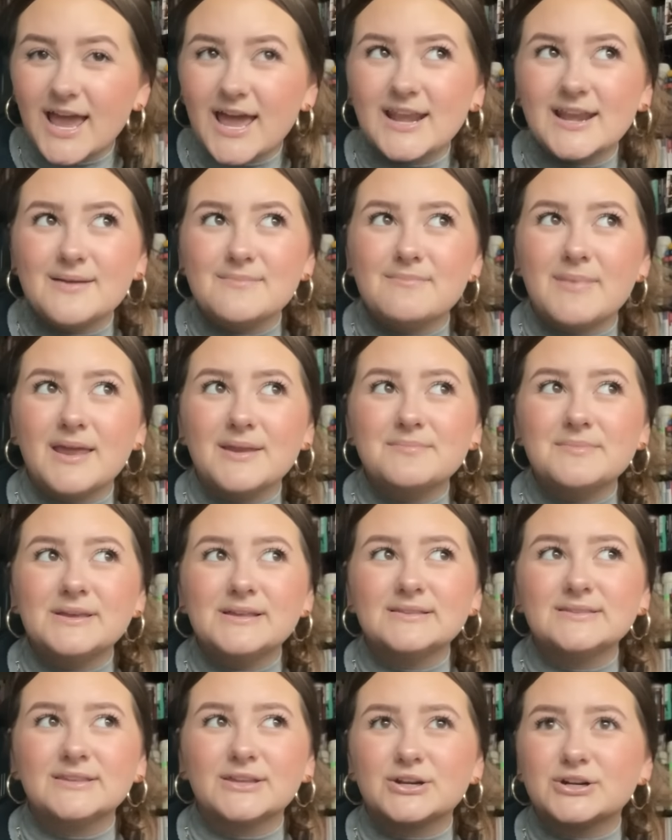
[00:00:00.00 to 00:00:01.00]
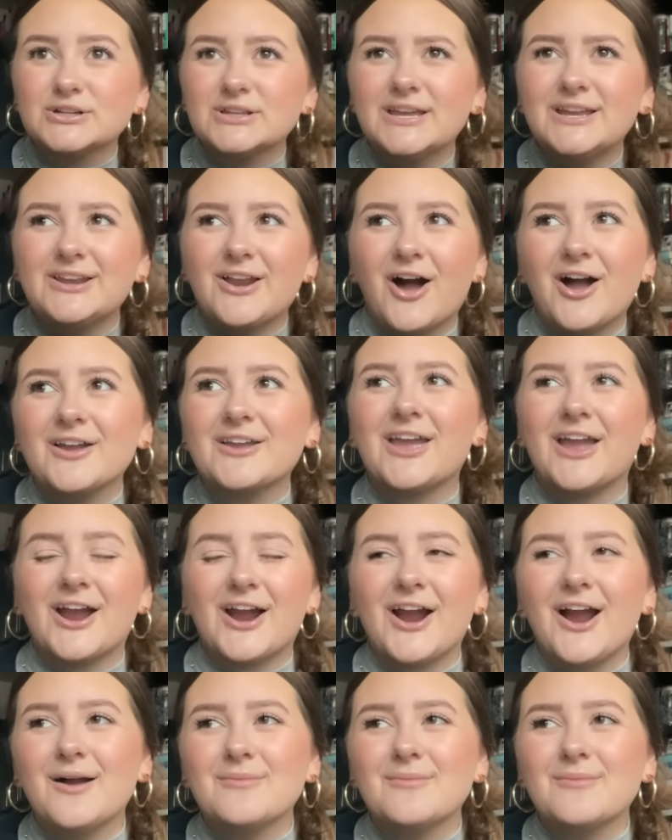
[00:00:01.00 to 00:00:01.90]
And it made me literally not care.